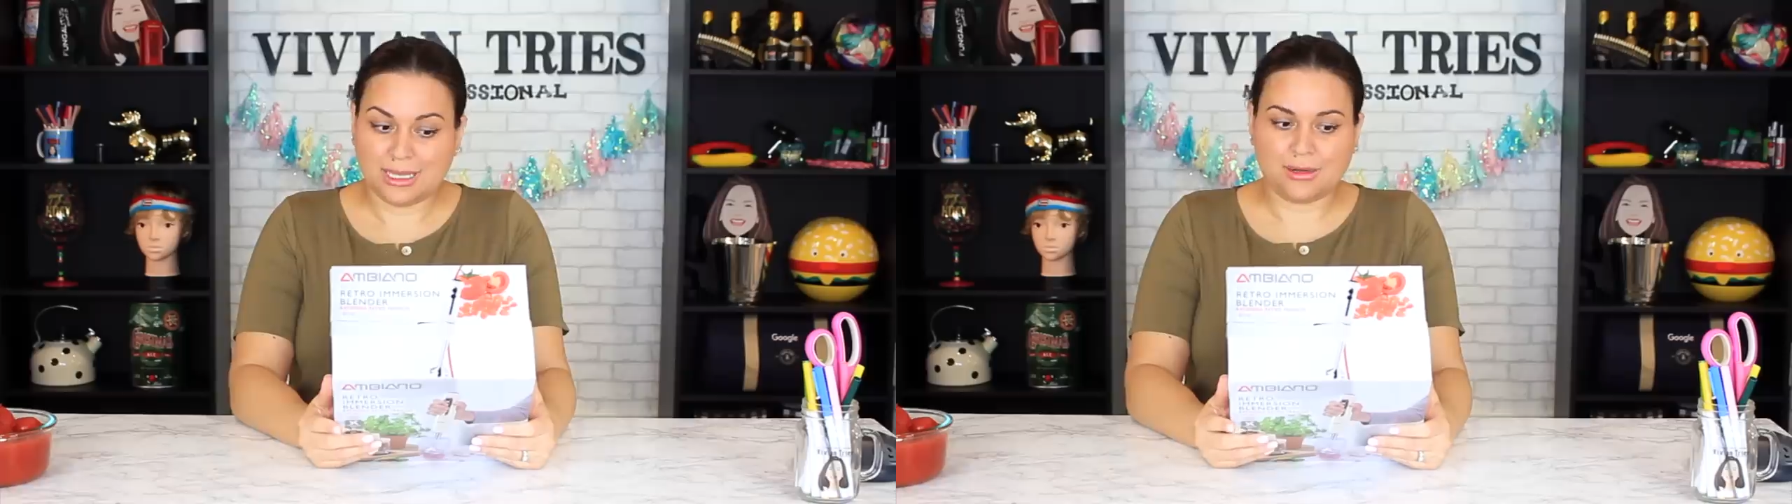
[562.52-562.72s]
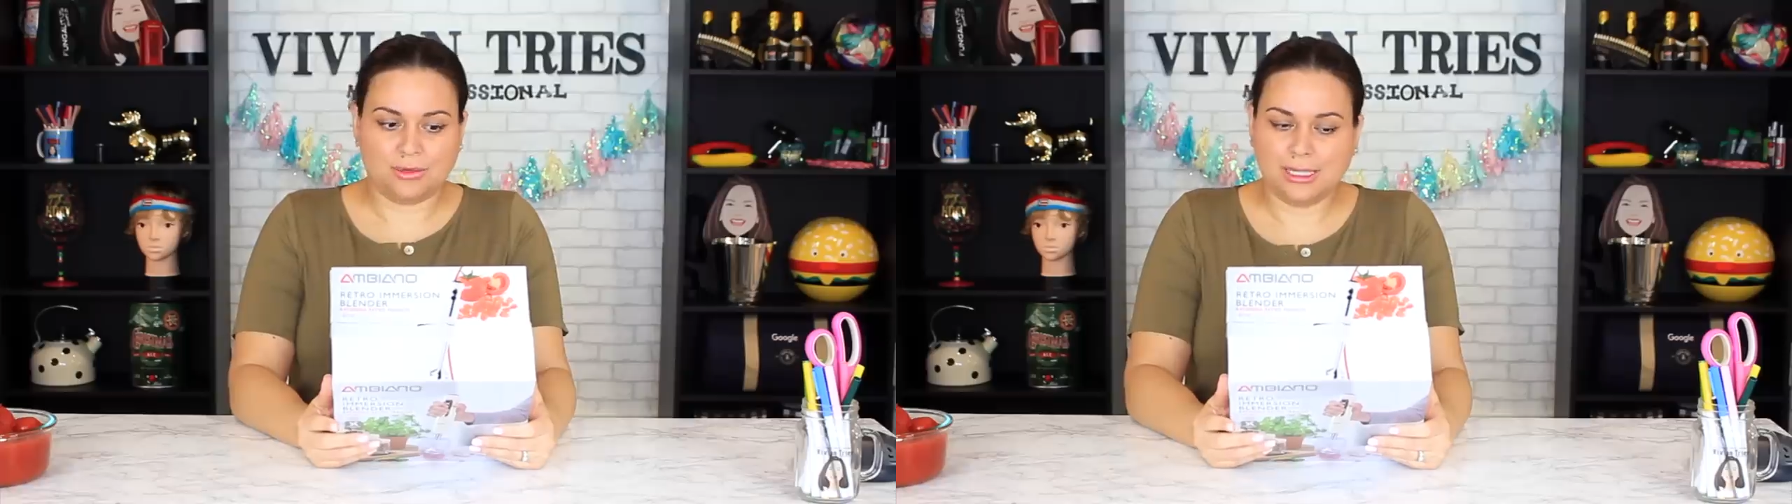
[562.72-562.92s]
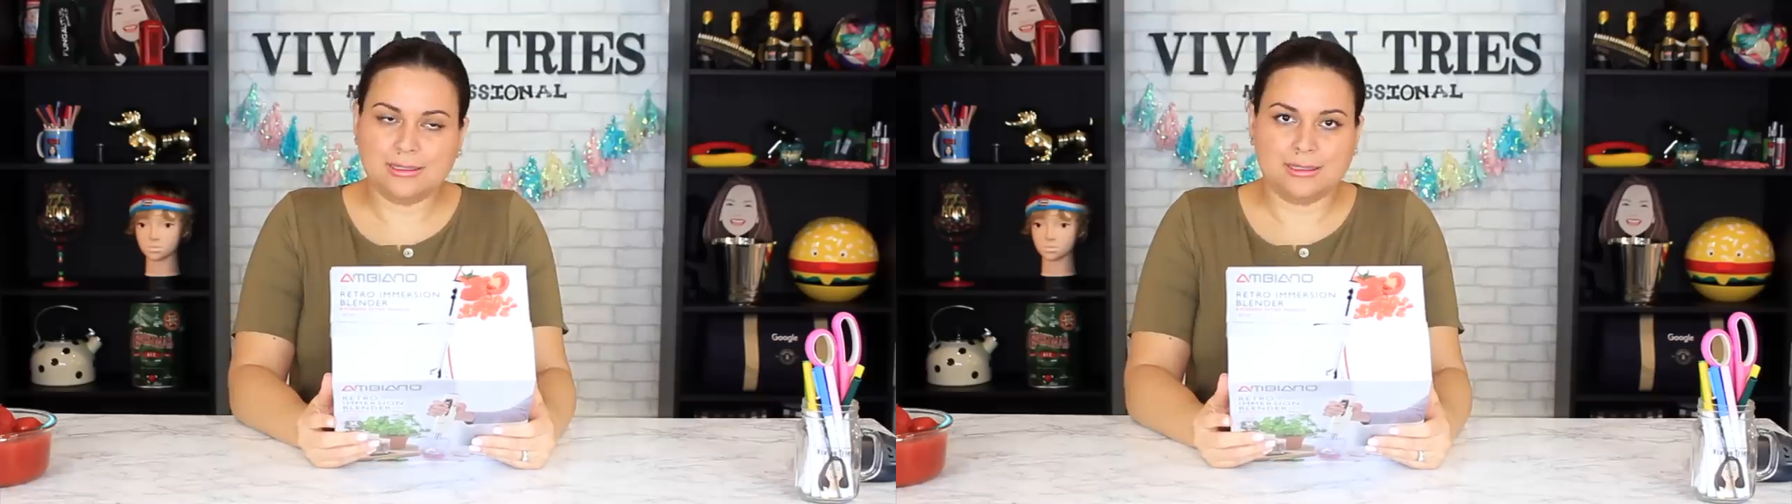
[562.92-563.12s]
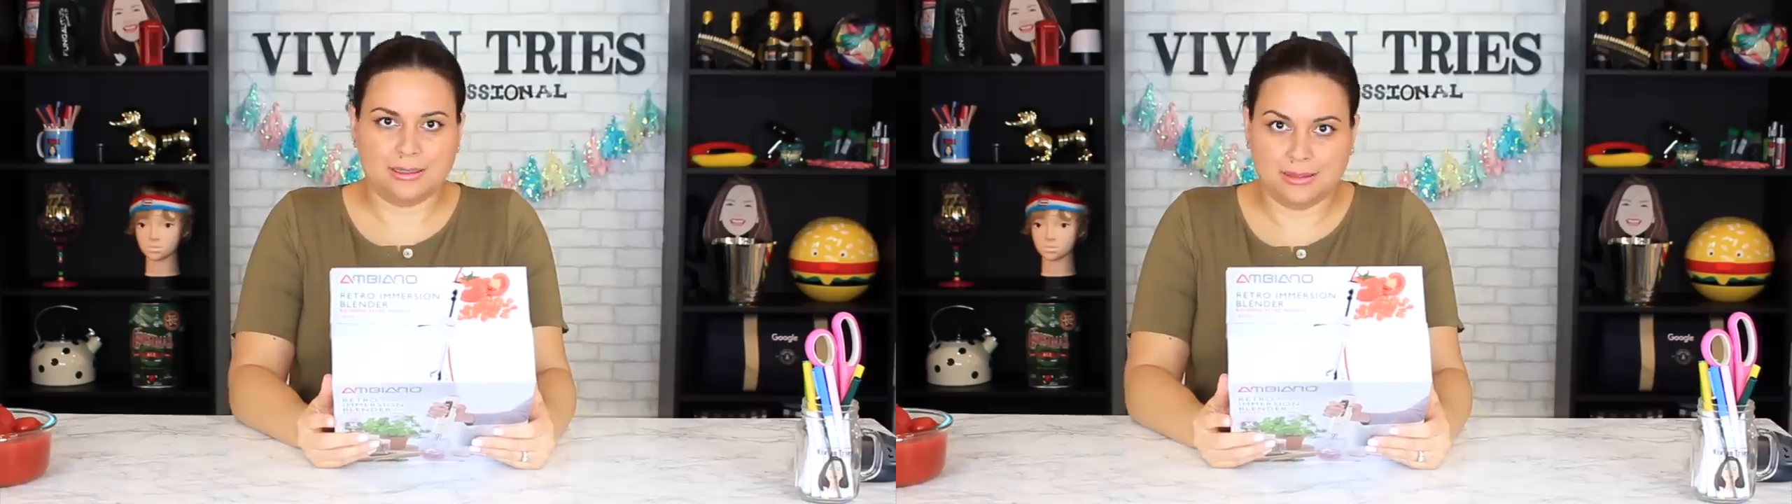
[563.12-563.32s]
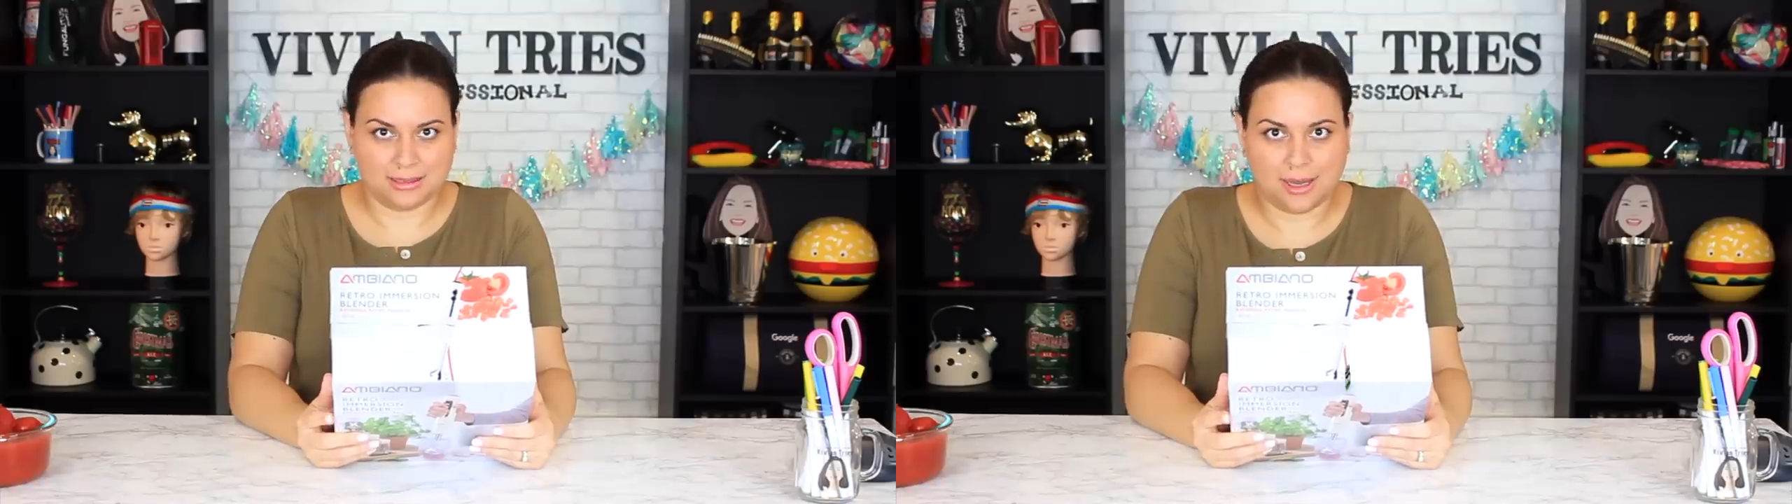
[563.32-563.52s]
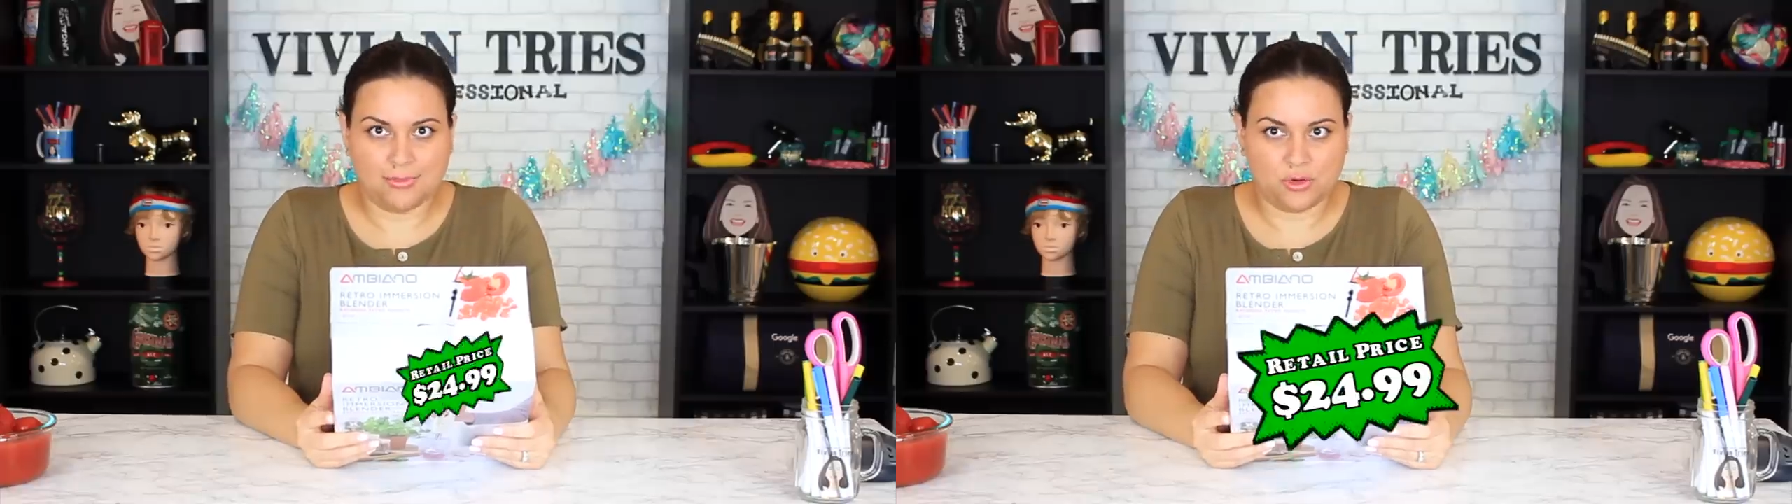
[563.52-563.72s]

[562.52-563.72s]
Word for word: Not only is it the same